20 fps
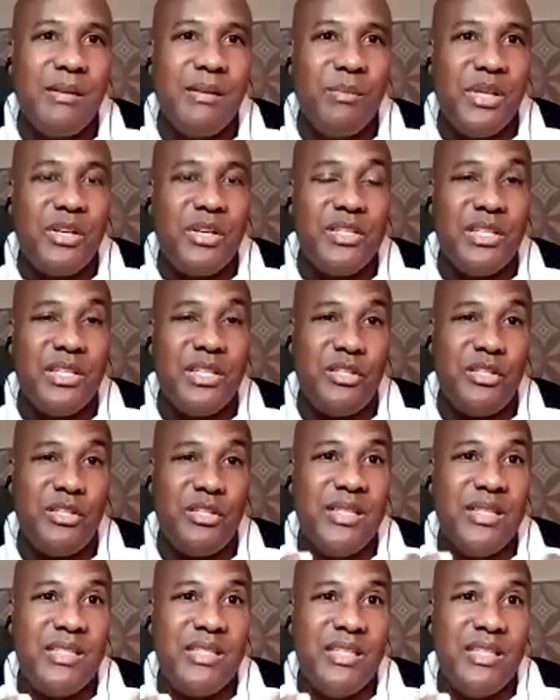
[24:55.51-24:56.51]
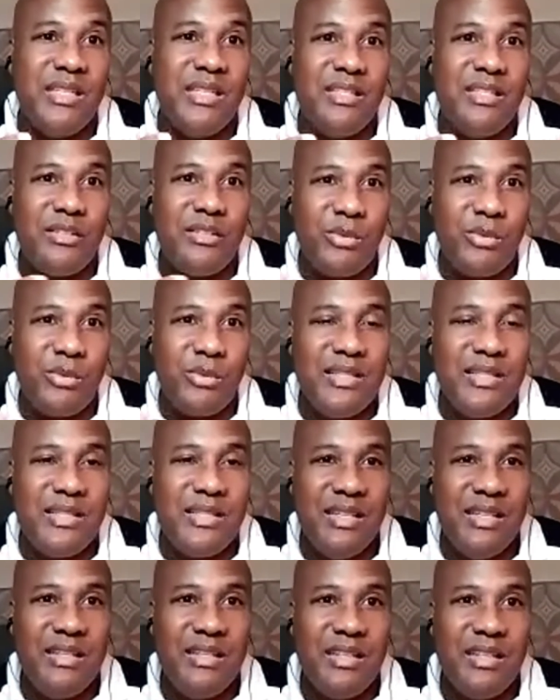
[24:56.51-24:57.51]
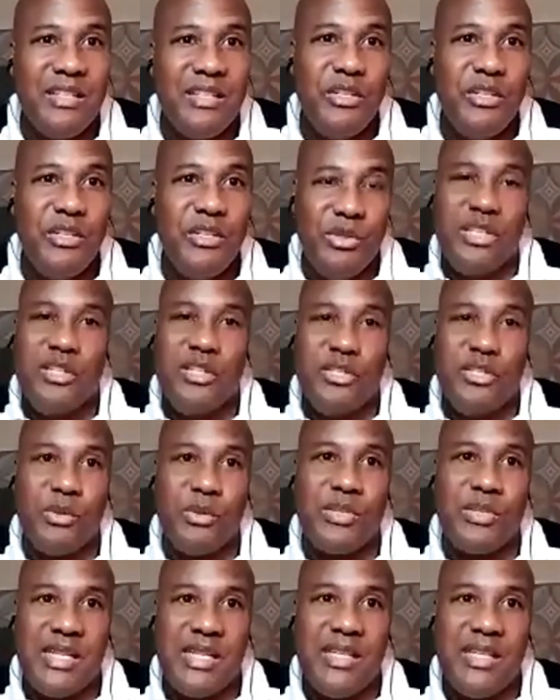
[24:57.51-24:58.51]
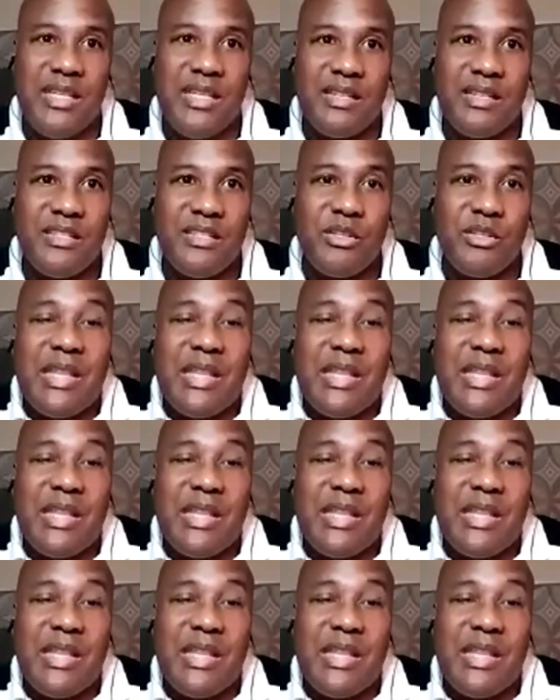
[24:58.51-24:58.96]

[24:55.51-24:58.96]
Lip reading: because in 2020 you did a dual status.